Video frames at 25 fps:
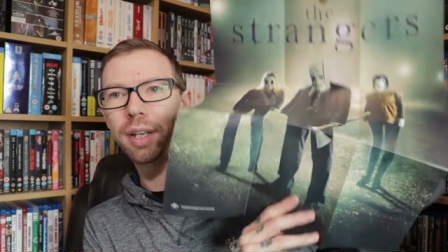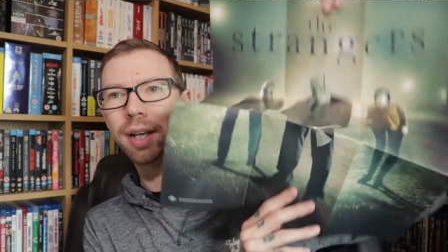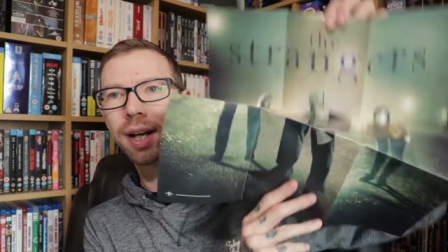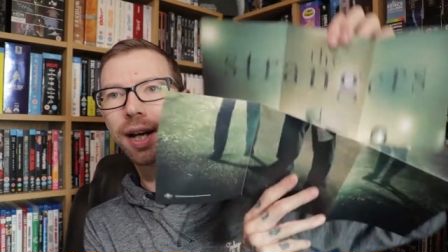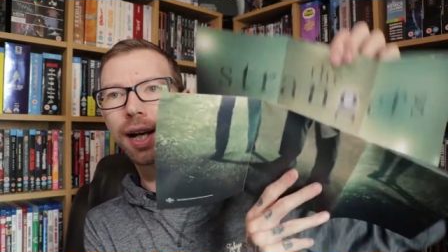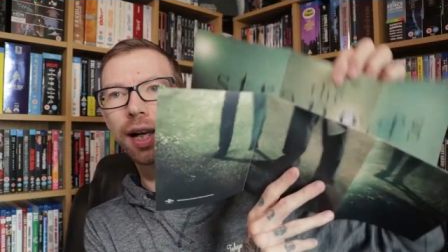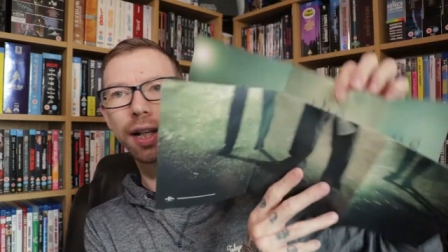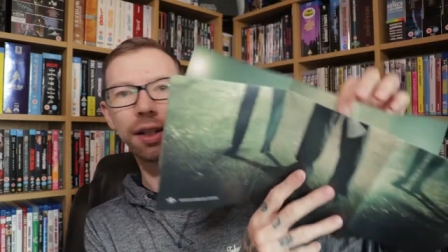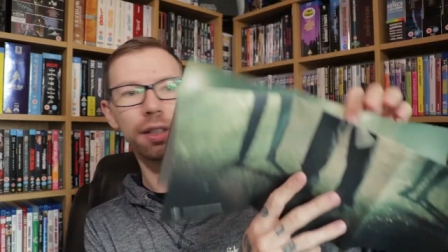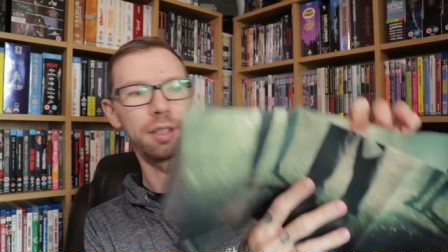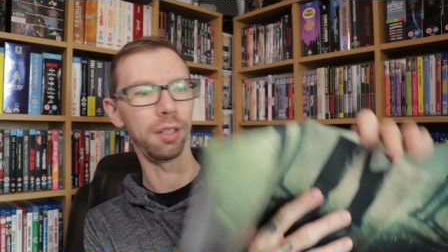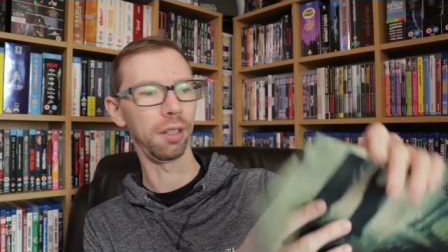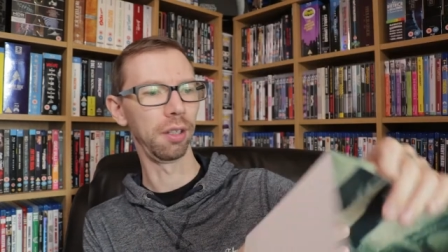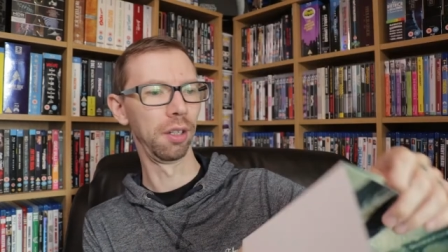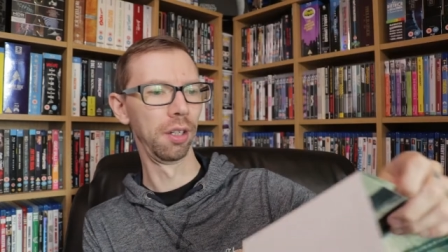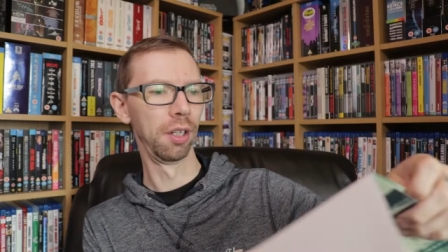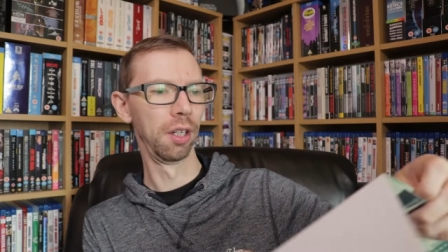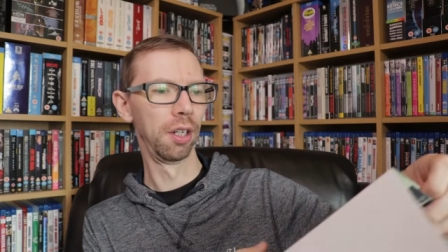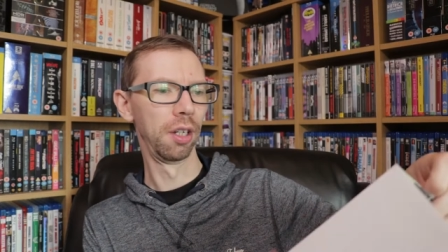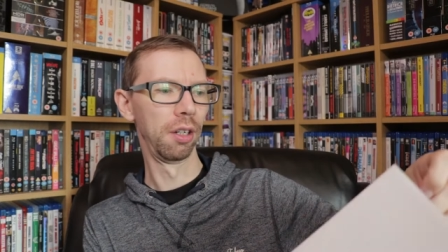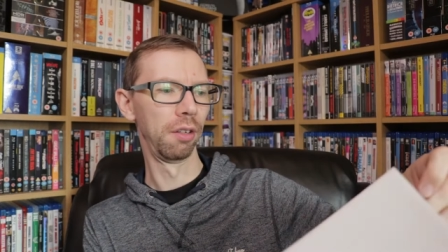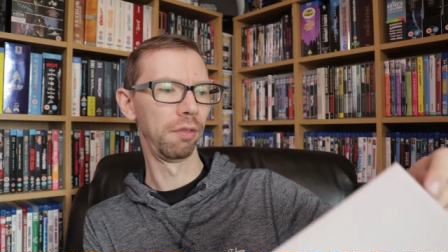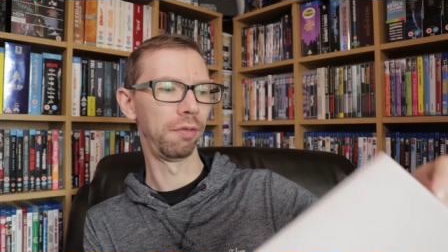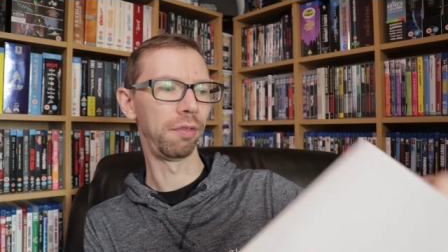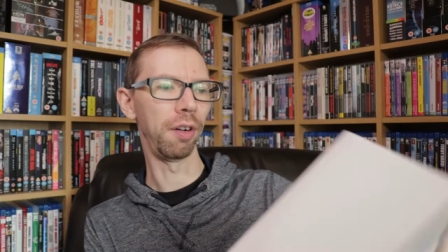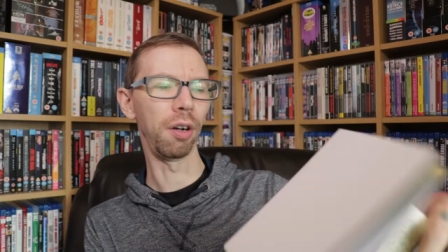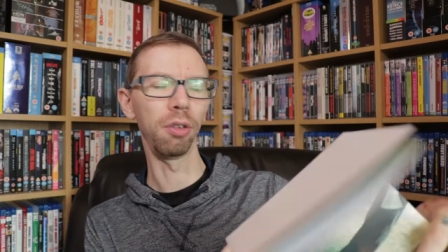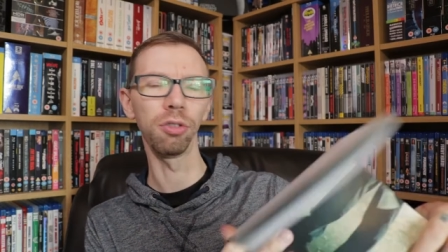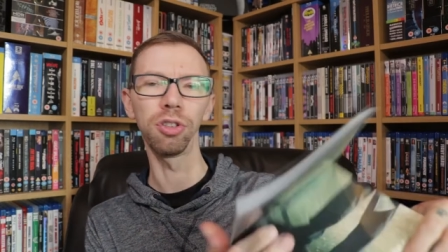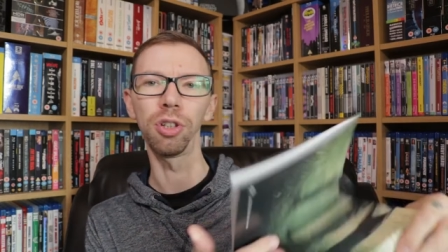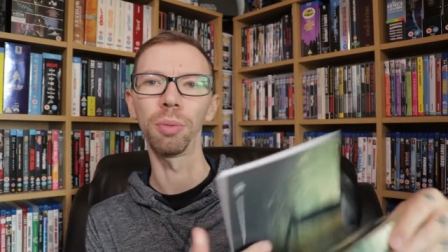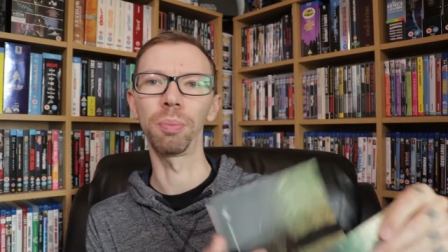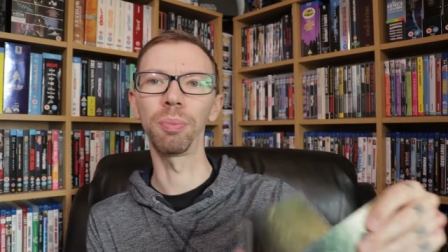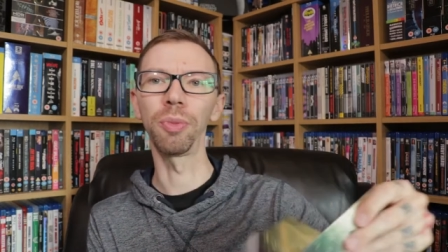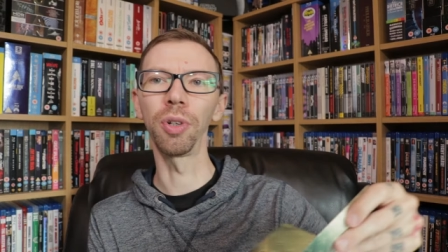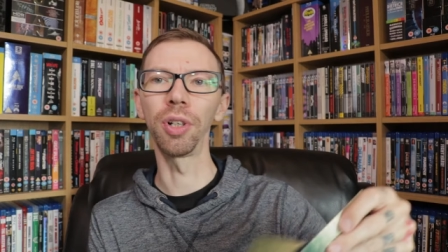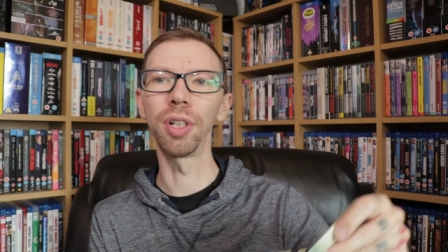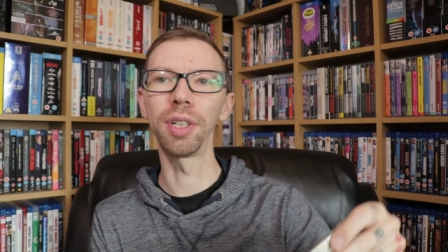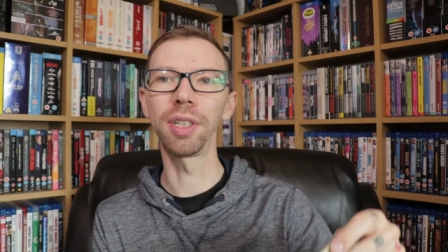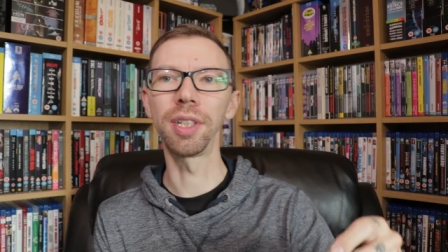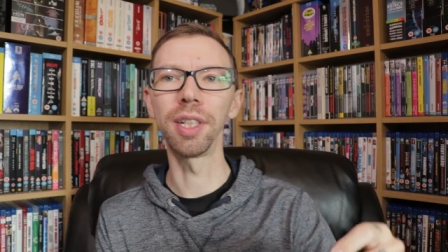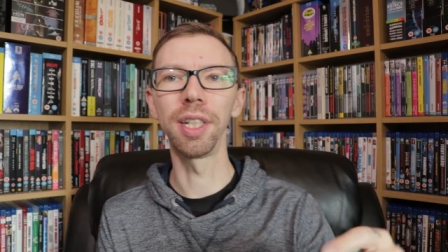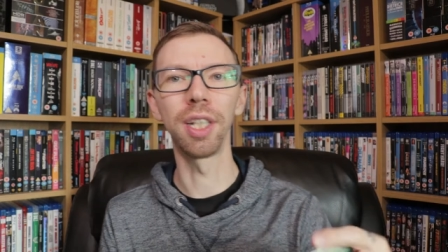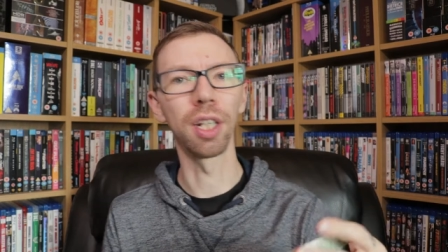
and folds up nicely.